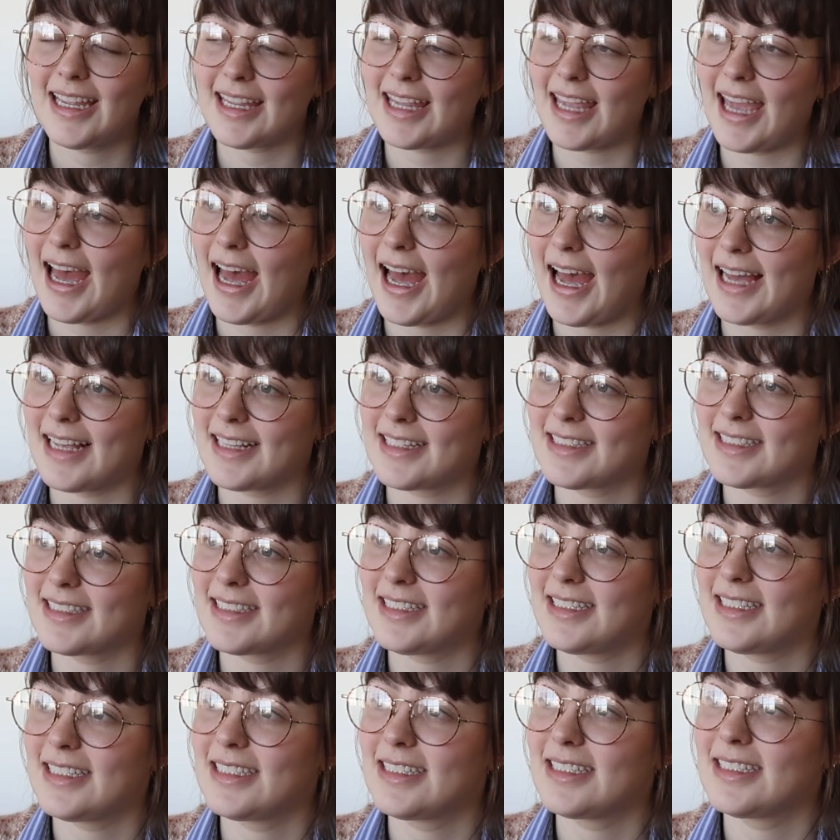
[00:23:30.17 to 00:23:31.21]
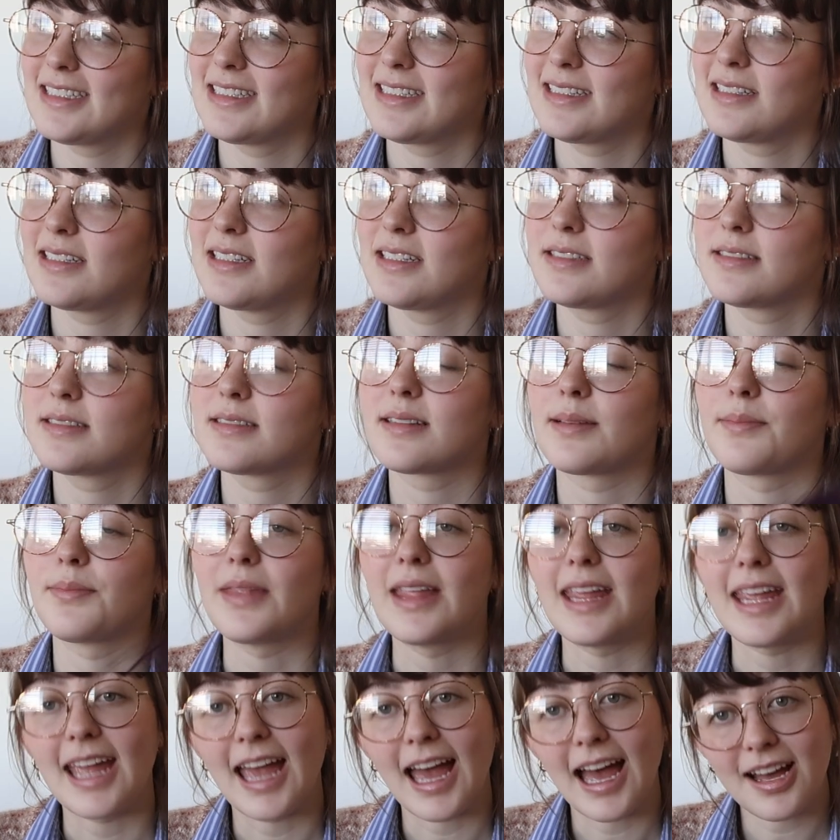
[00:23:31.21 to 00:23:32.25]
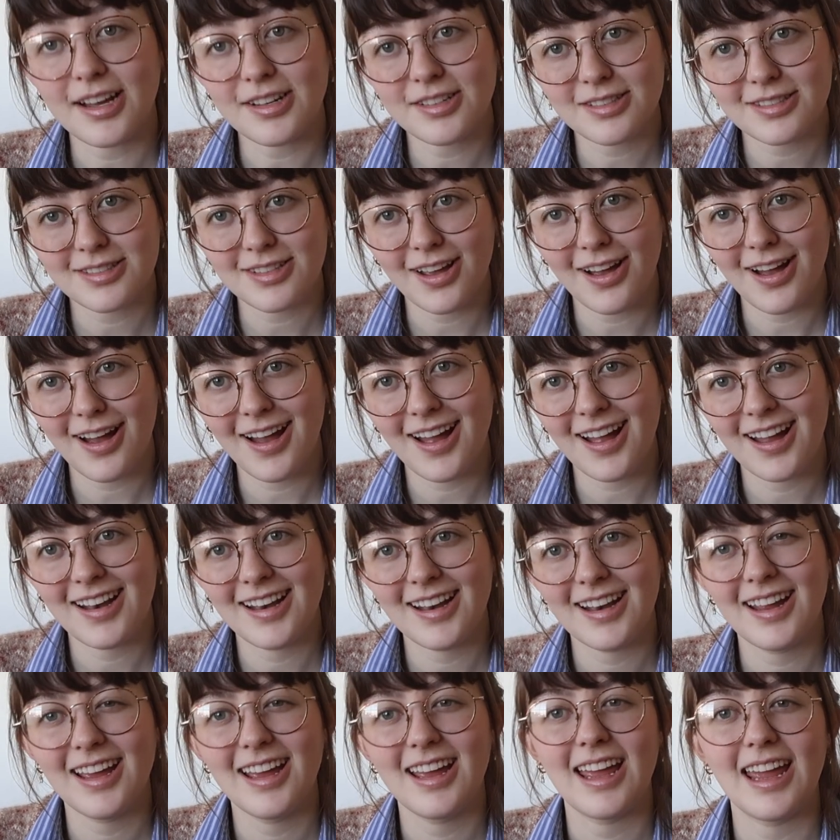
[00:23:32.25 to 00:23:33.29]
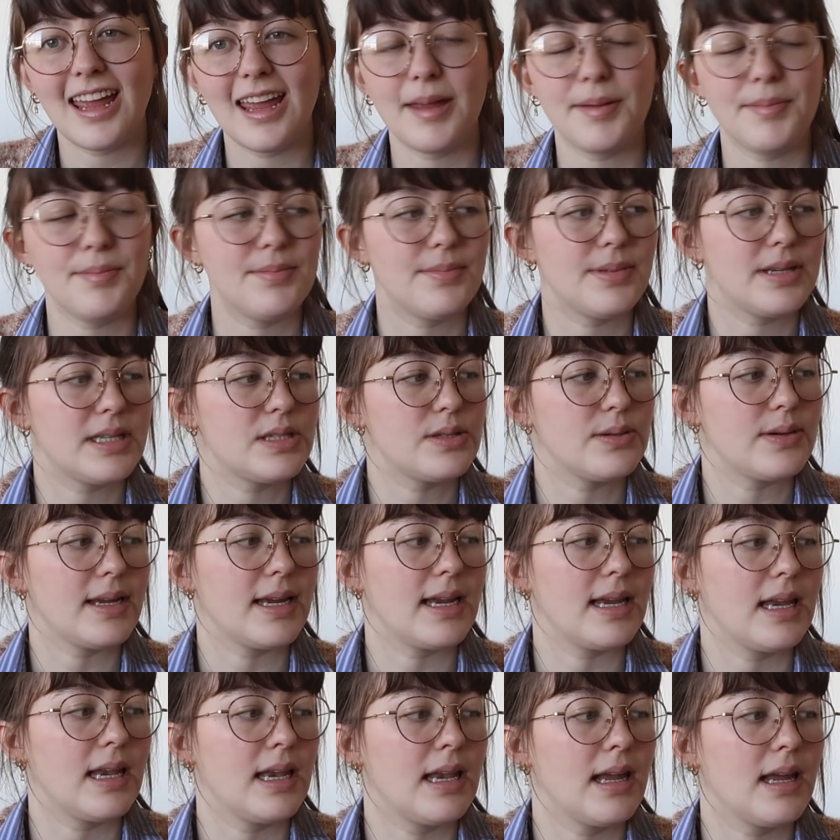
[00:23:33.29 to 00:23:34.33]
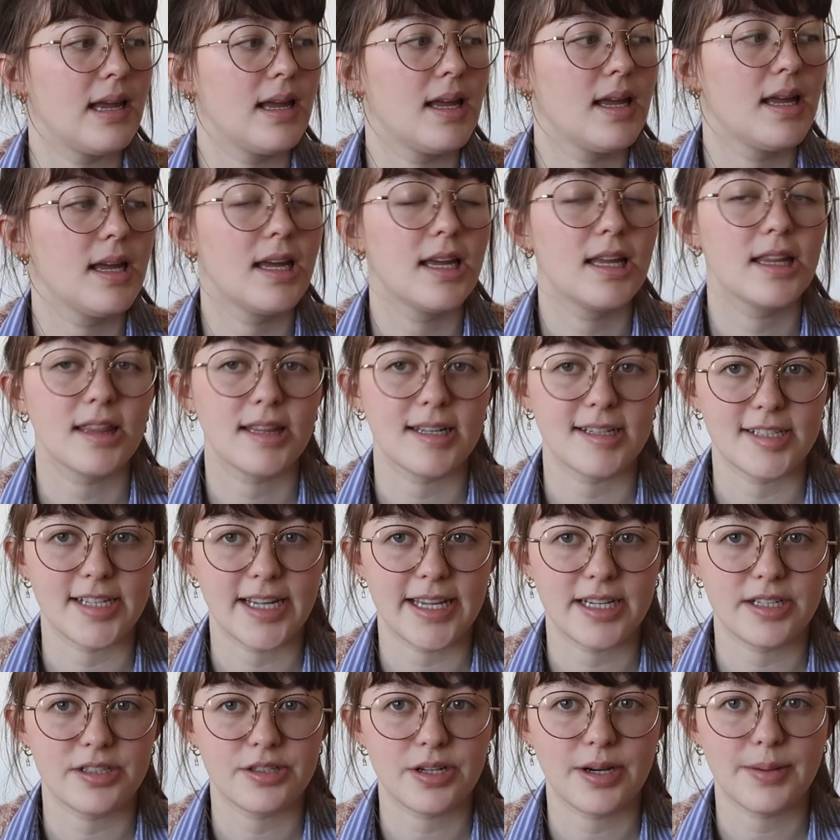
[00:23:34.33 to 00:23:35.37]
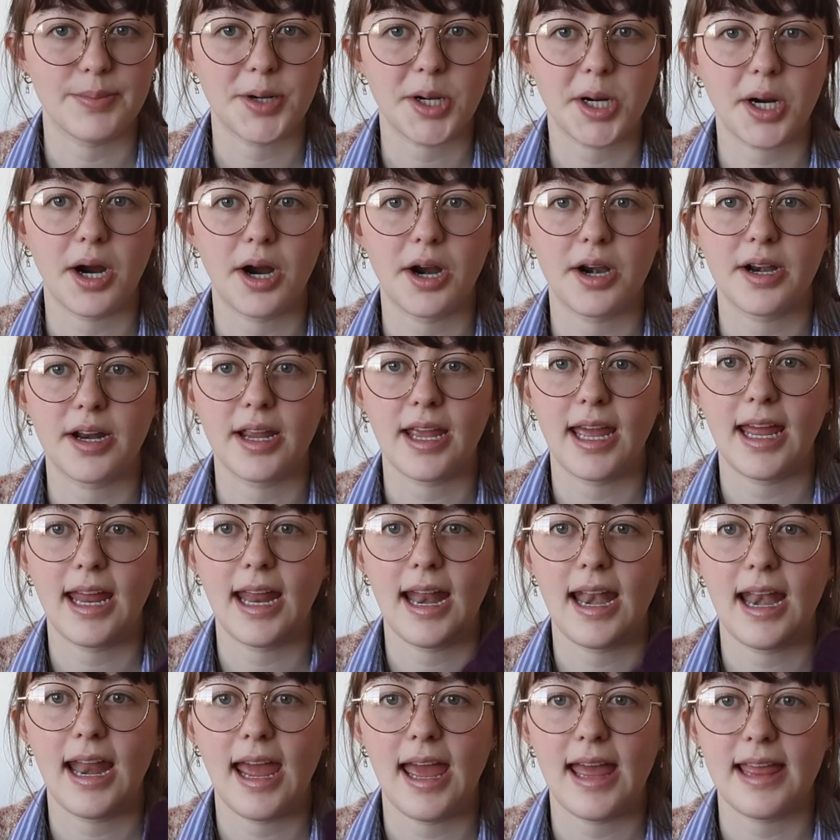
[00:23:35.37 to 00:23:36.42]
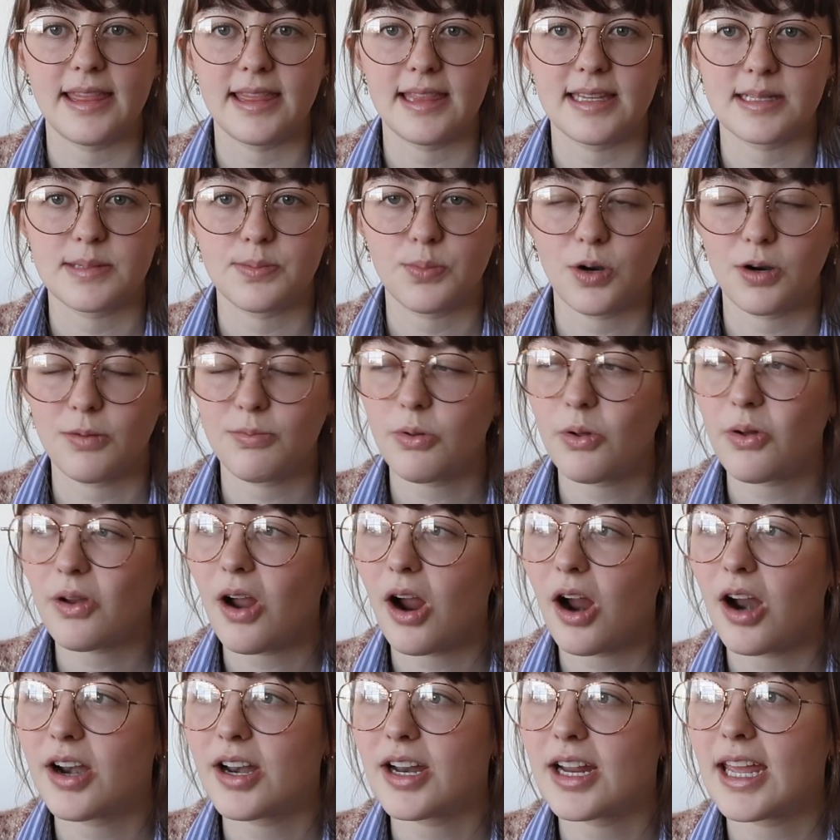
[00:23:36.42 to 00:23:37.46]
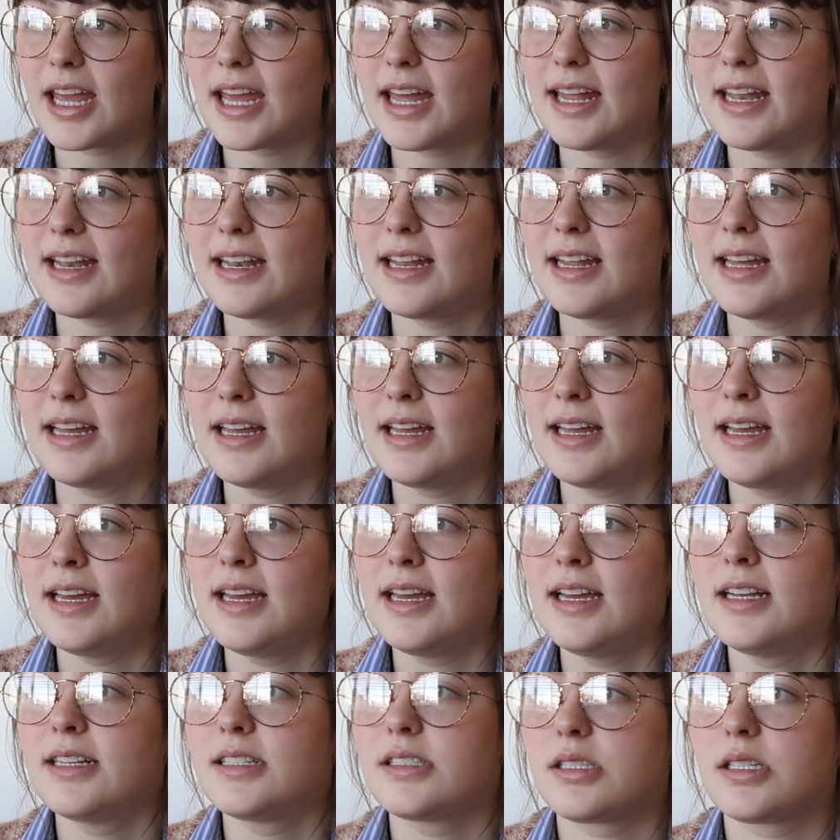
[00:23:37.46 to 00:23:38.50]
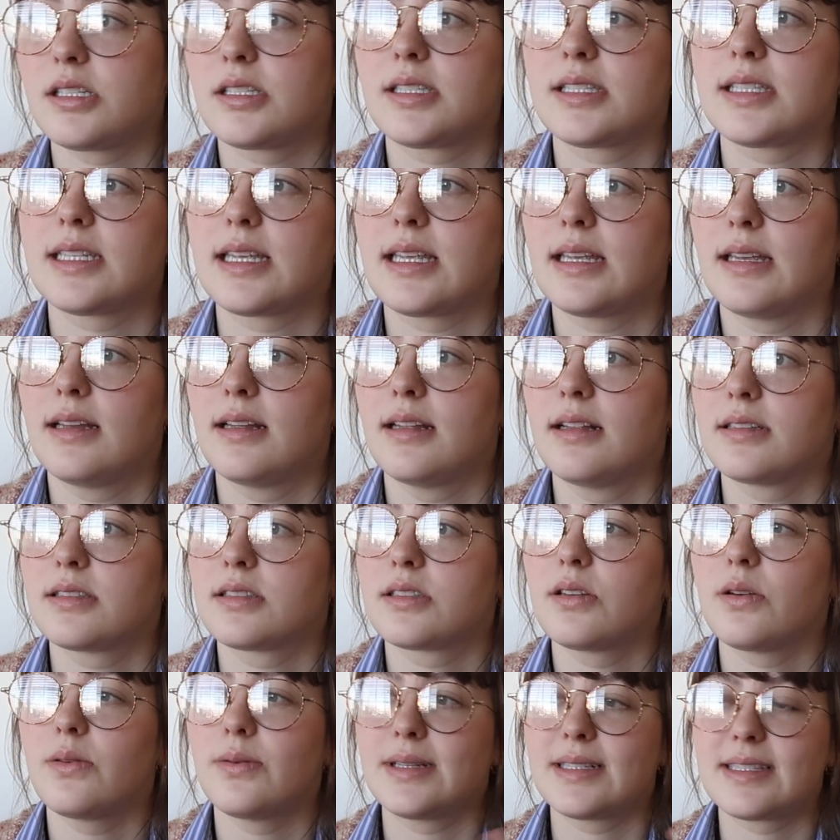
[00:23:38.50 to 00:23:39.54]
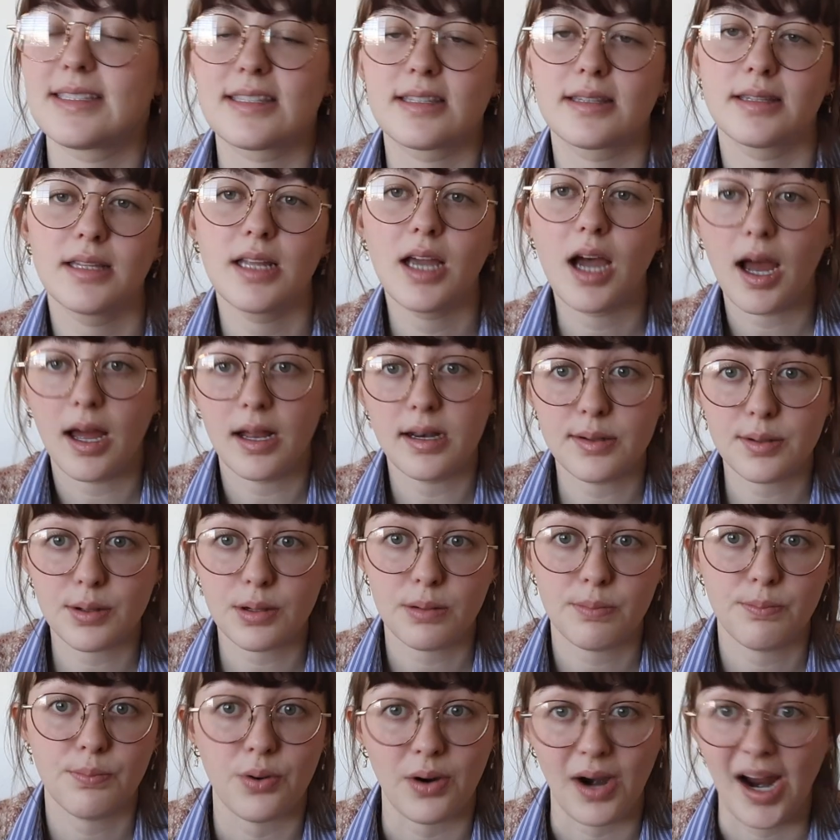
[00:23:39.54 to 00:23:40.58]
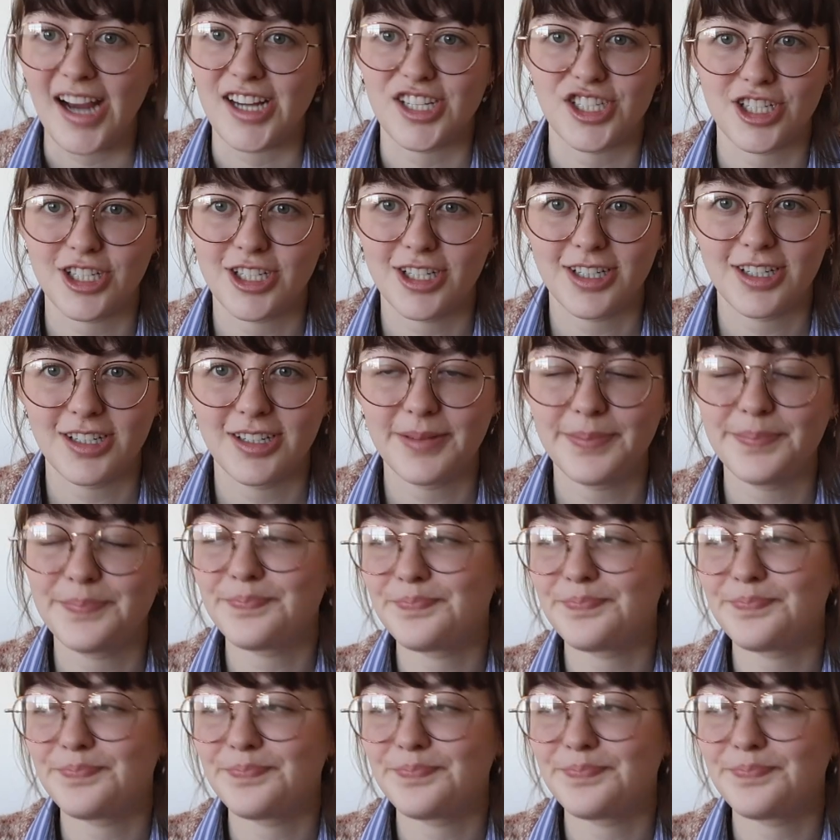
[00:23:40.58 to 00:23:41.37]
cast something else on in between the Daydreamer cardigan and this purple cardigan, just so it's not pressured